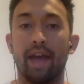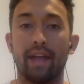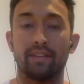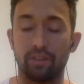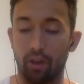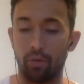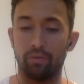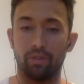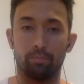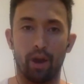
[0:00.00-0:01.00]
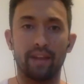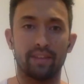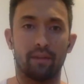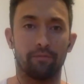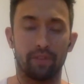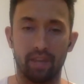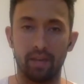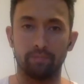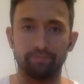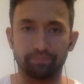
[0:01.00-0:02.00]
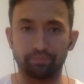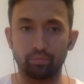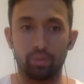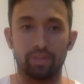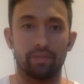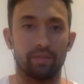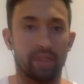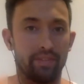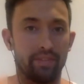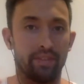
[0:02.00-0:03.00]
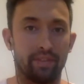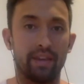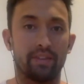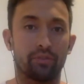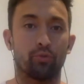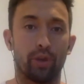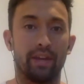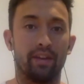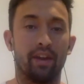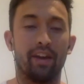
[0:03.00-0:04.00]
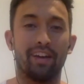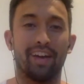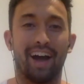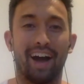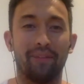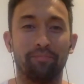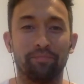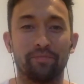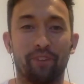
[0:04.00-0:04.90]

And so the breakdown for him was that in these three um,